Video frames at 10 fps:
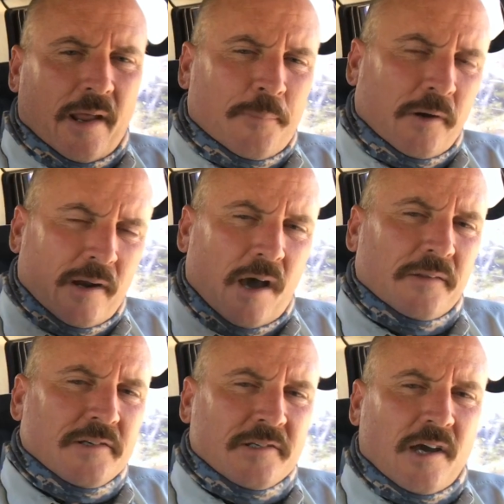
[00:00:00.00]
I put it out
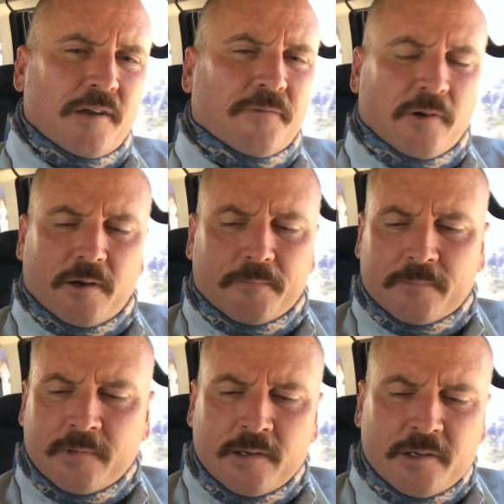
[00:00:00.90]
in the sun for a
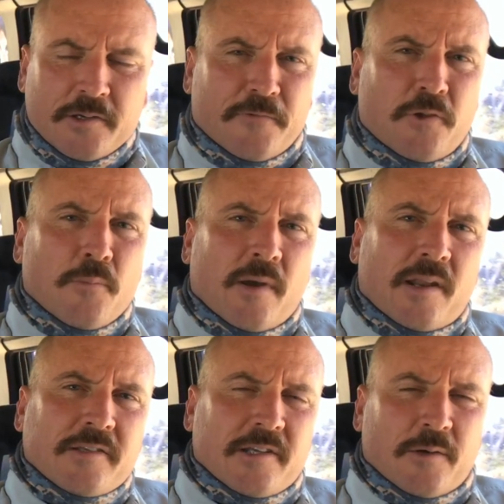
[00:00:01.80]
few
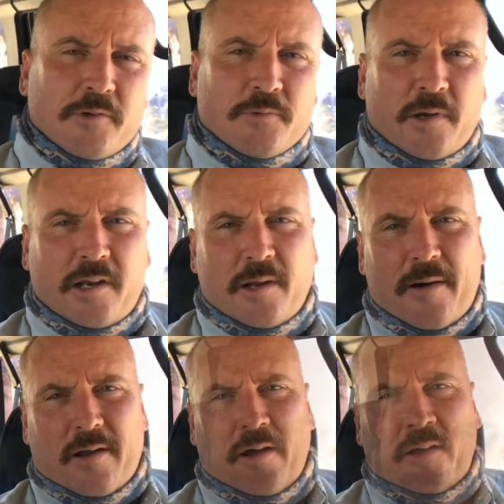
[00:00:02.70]
minutes, and it was reading
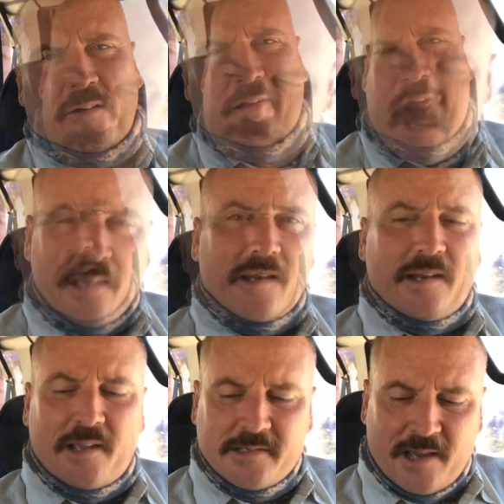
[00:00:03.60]
about 108. I'm taking
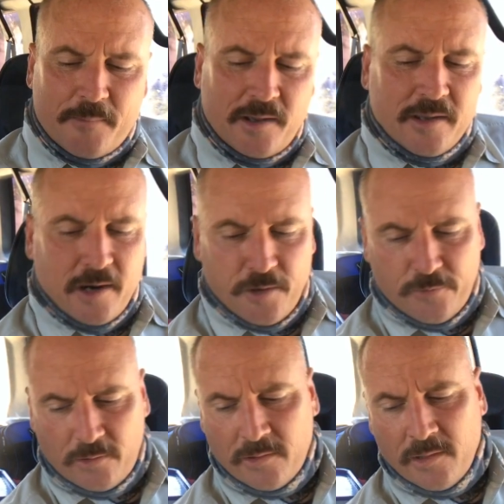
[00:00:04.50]
it easy. I'm being
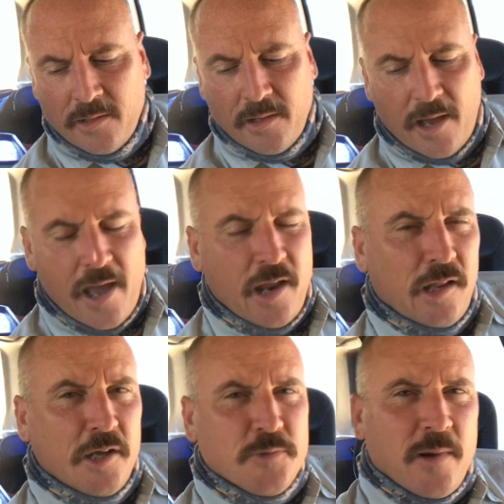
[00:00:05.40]
careful. I had a
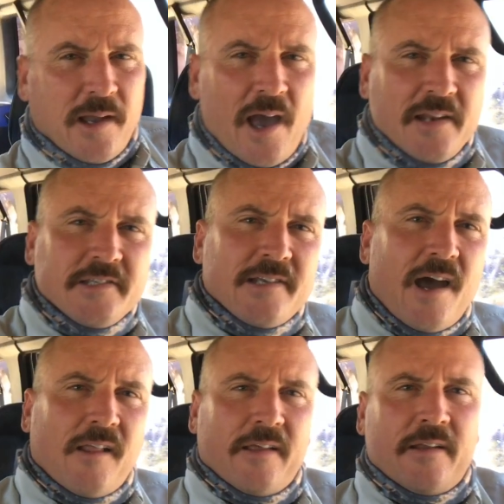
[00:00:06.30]
lunch break. I had a
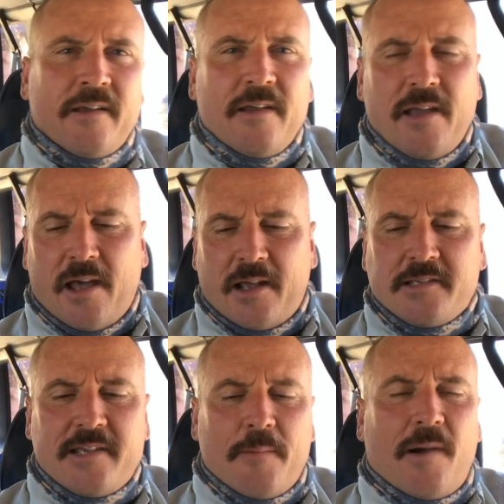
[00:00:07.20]
salad, and I
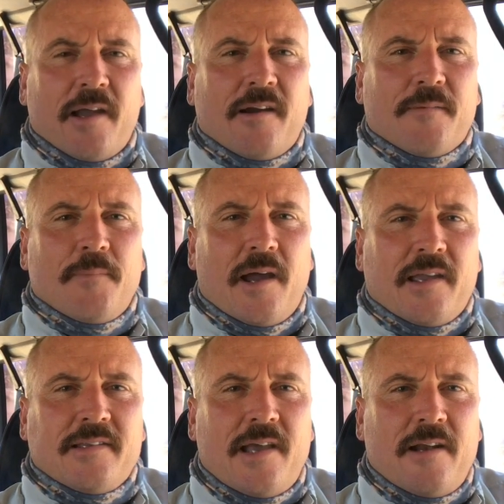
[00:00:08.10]
set my
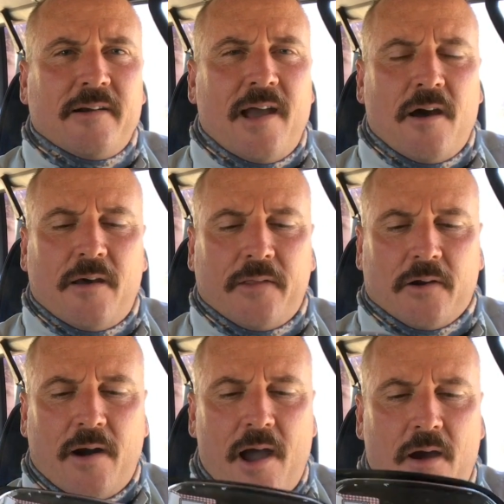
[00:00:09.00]
container down on the
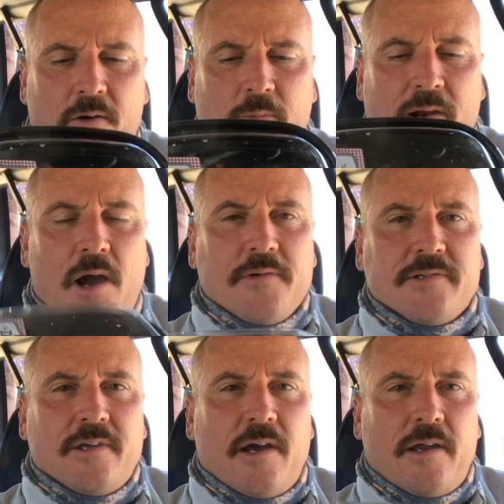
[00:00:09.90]
ground when I
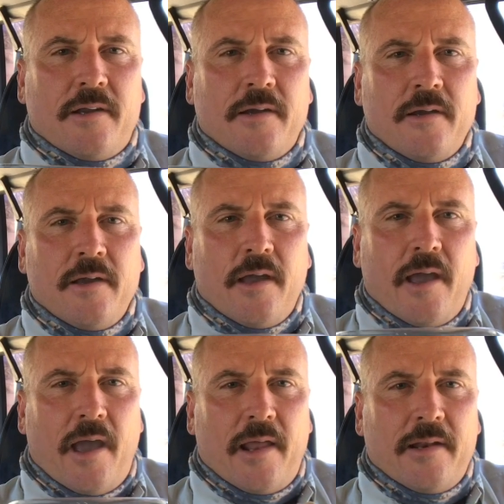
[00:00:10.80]
was done,
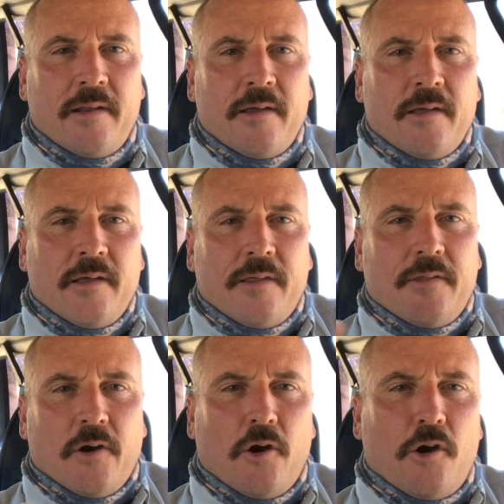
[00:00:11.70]
and
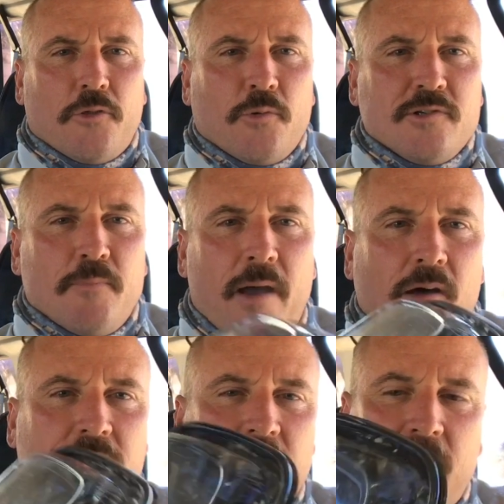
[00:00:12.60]
the earth was
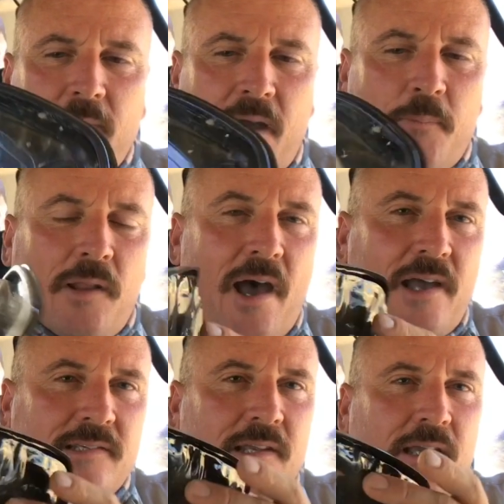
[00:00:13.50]
melting my
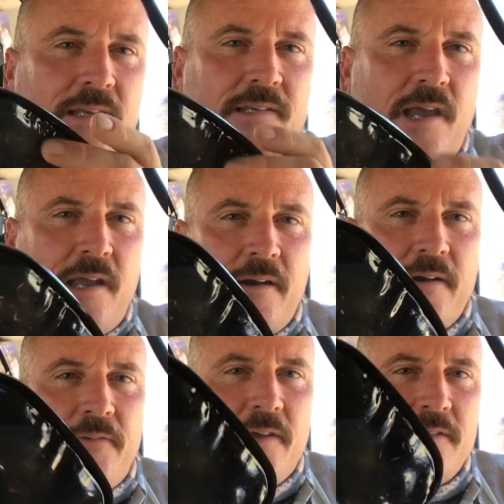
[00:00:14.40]
plastic container,
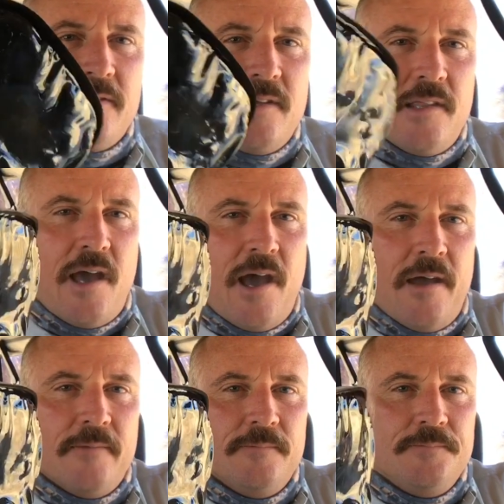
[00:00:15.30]
if you can see
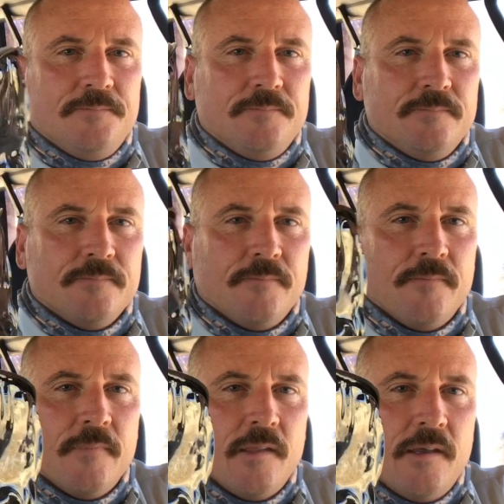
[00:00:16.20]
that.
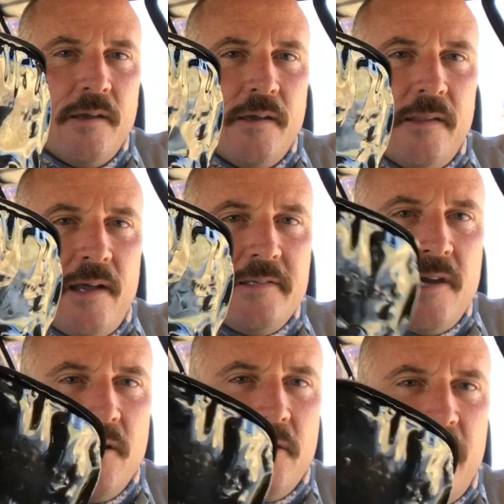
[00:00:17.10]
That's
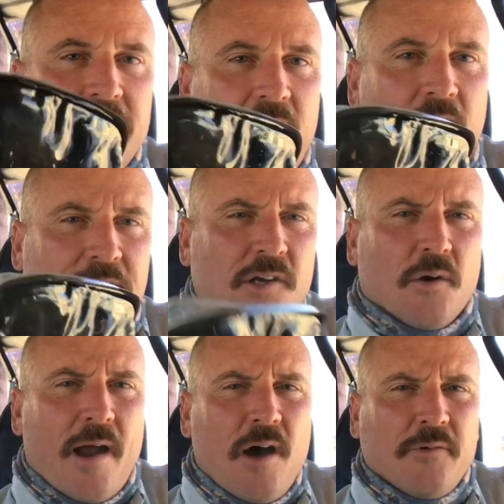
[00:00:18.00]
how crazy hot the
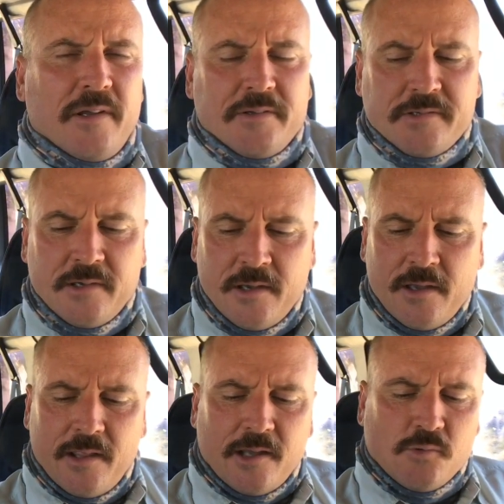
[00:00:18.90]
ground is.
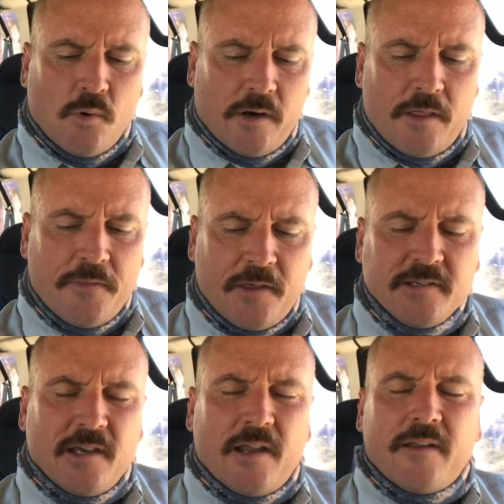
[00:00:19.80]
That's one of the
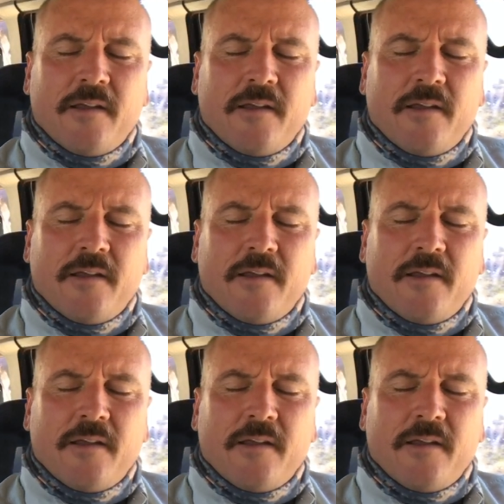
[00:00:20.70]
things that